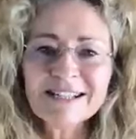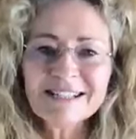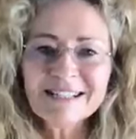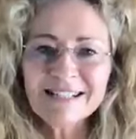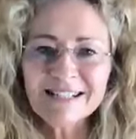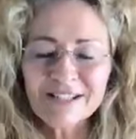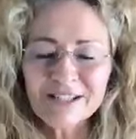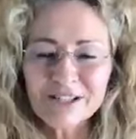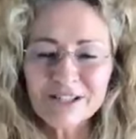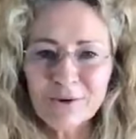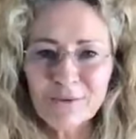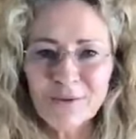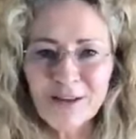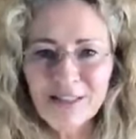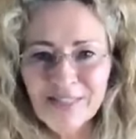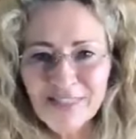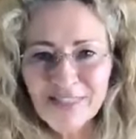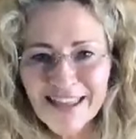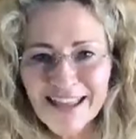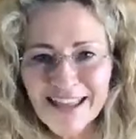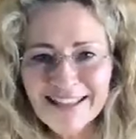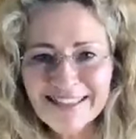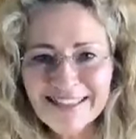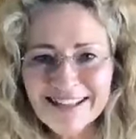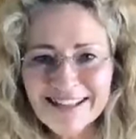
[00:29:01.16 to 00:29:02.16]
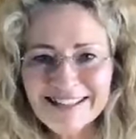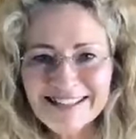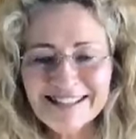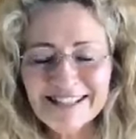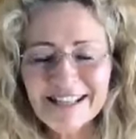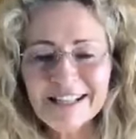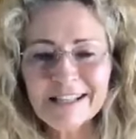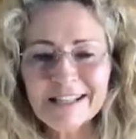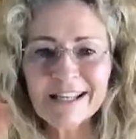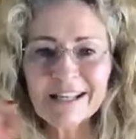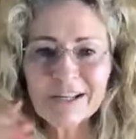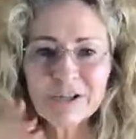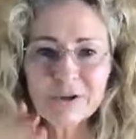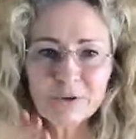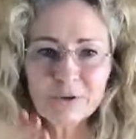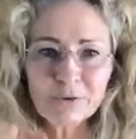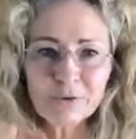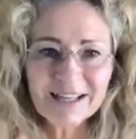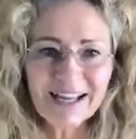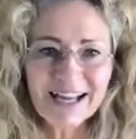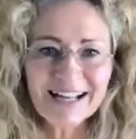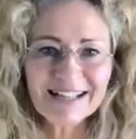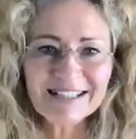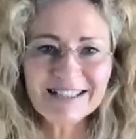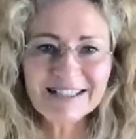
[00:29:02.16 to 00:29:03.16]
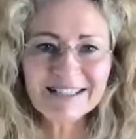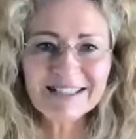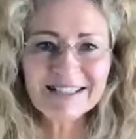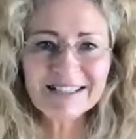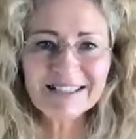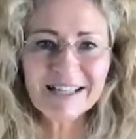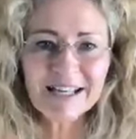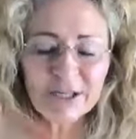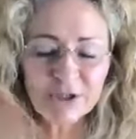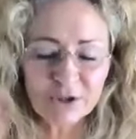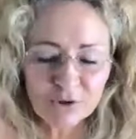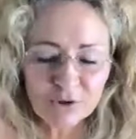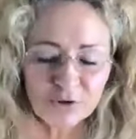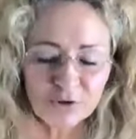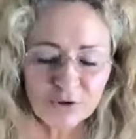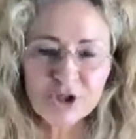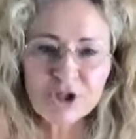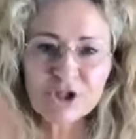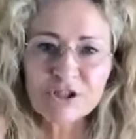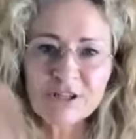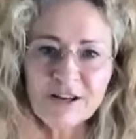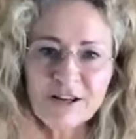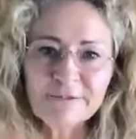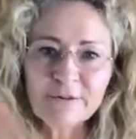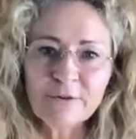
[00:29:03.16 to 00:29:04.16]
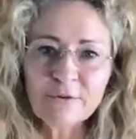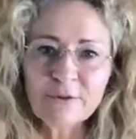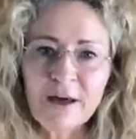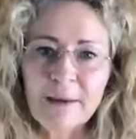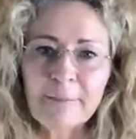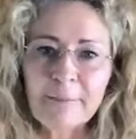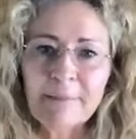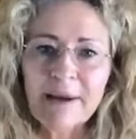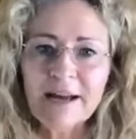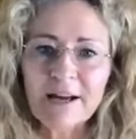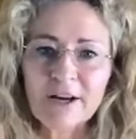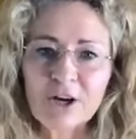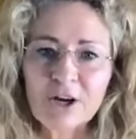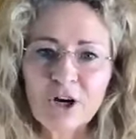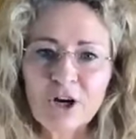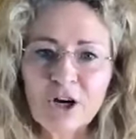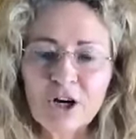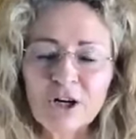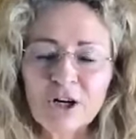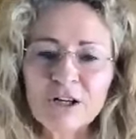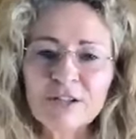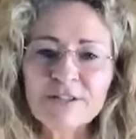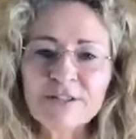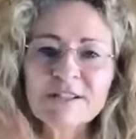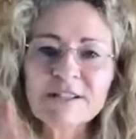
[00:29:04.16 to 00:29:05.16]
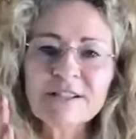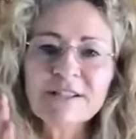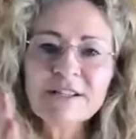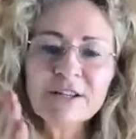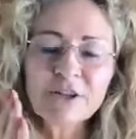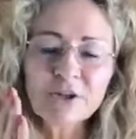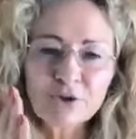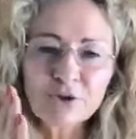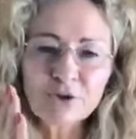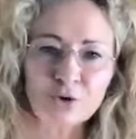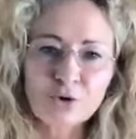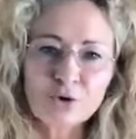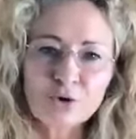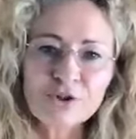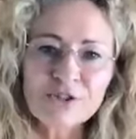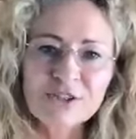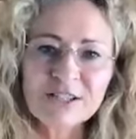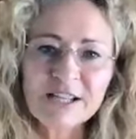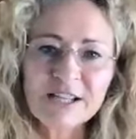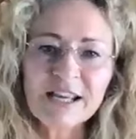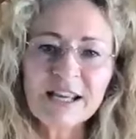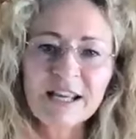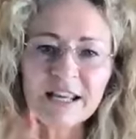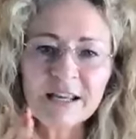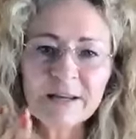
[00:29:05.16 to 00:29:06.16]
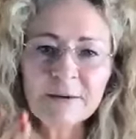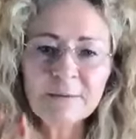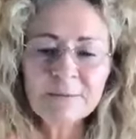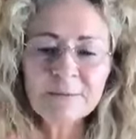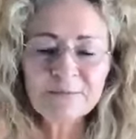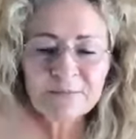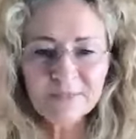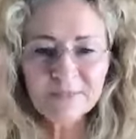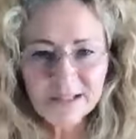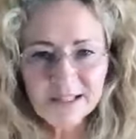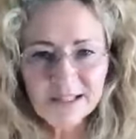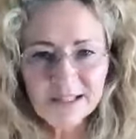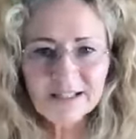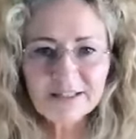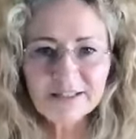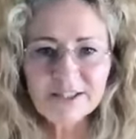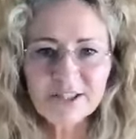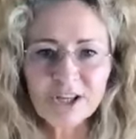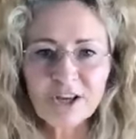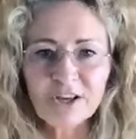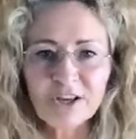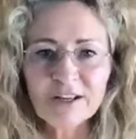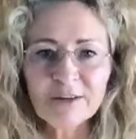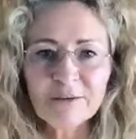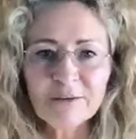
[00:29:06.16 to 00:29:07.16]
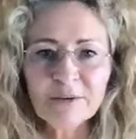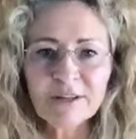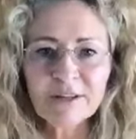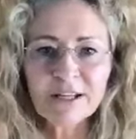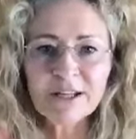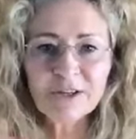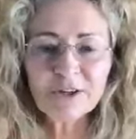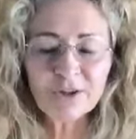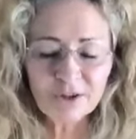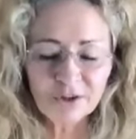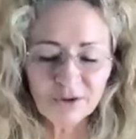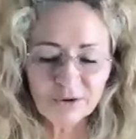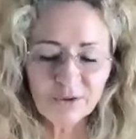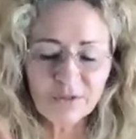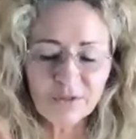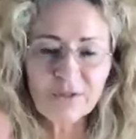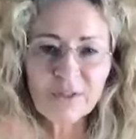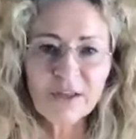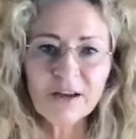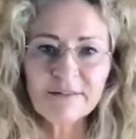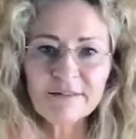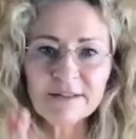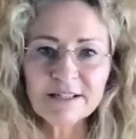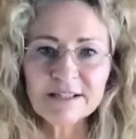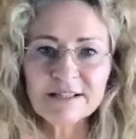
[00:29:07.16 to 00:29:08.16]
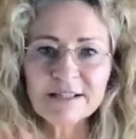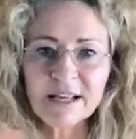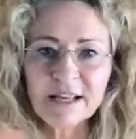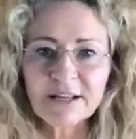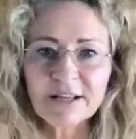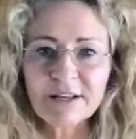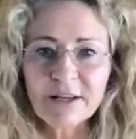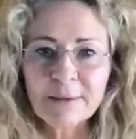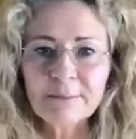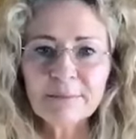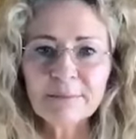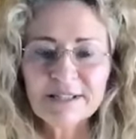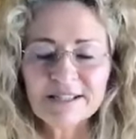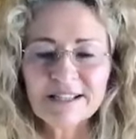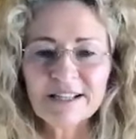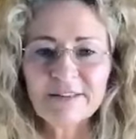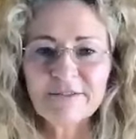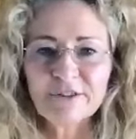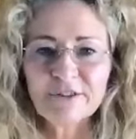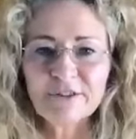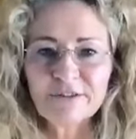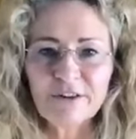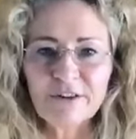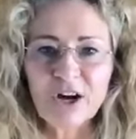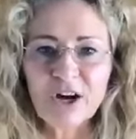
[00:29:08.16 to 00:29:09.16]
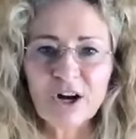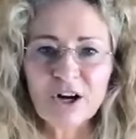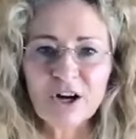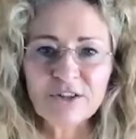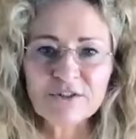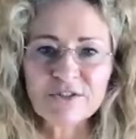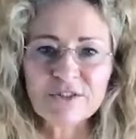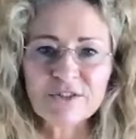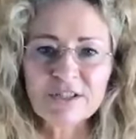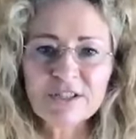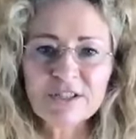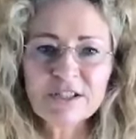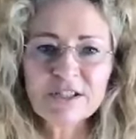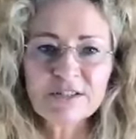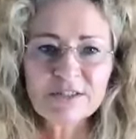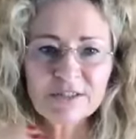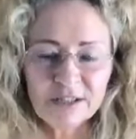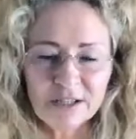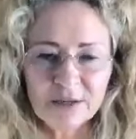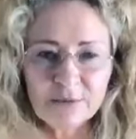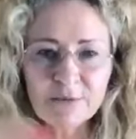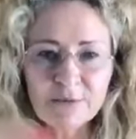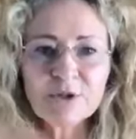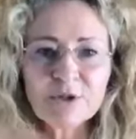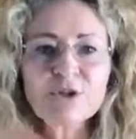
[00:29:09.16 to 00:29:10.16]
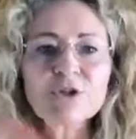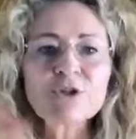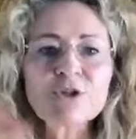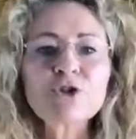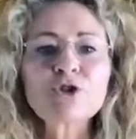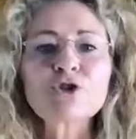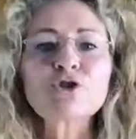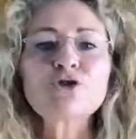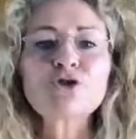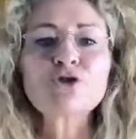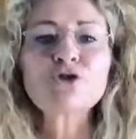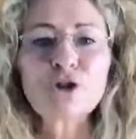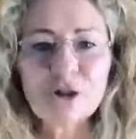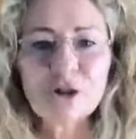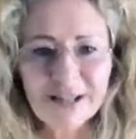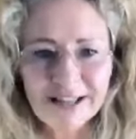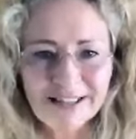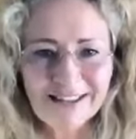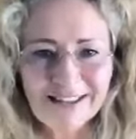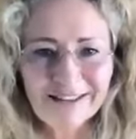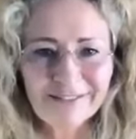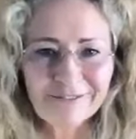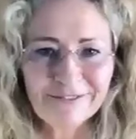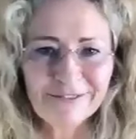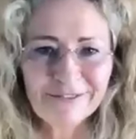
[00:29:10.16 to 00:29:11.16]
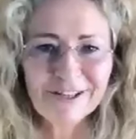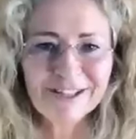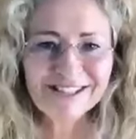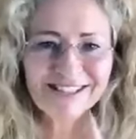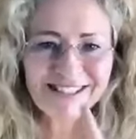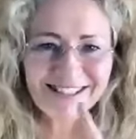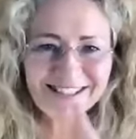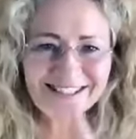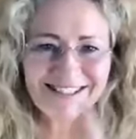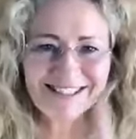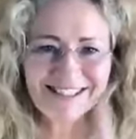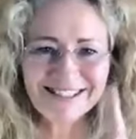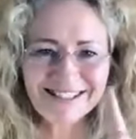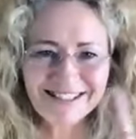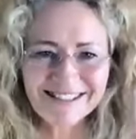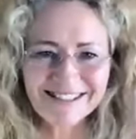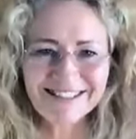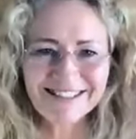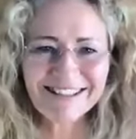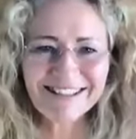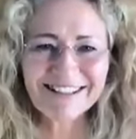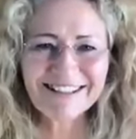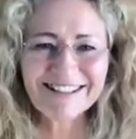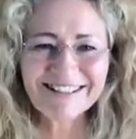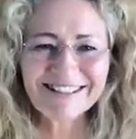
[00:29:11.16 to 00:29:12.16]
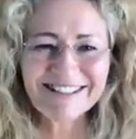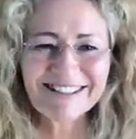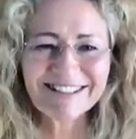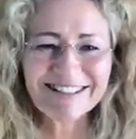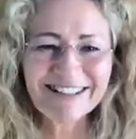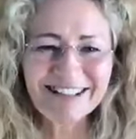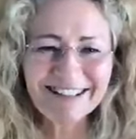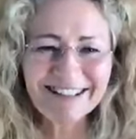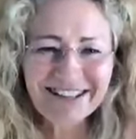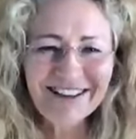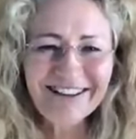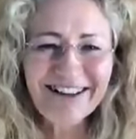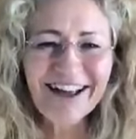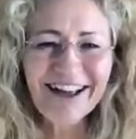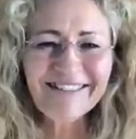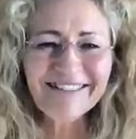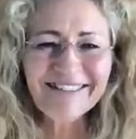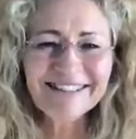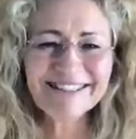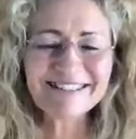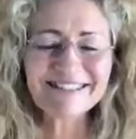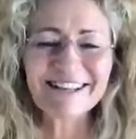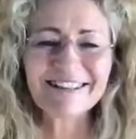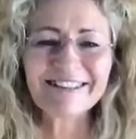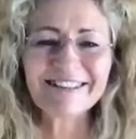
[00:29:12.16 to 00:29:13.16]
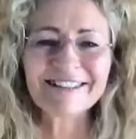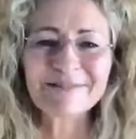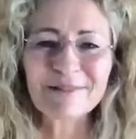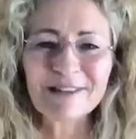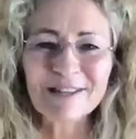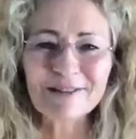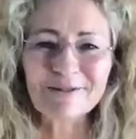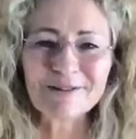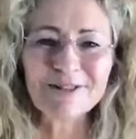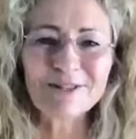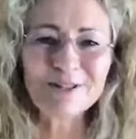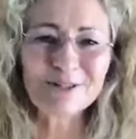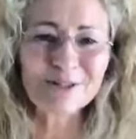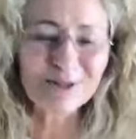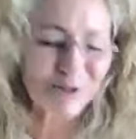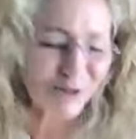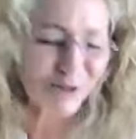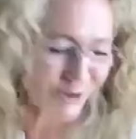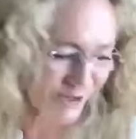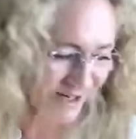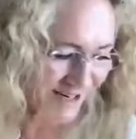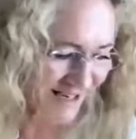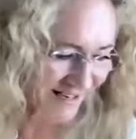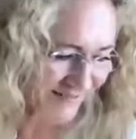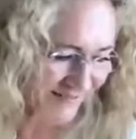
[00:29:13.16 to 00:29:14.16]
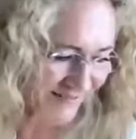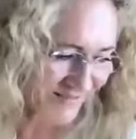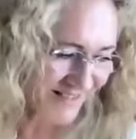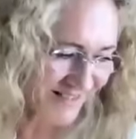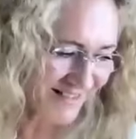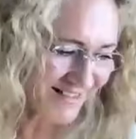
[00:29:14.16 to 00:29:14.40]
And so in the end, they said that you'll get to that stage, you'll shuffle that pack of cards, you'll see internally within you, there is that number seven of hearts. So they want you to try that first. They said they know how it sounds, but they want you to try it.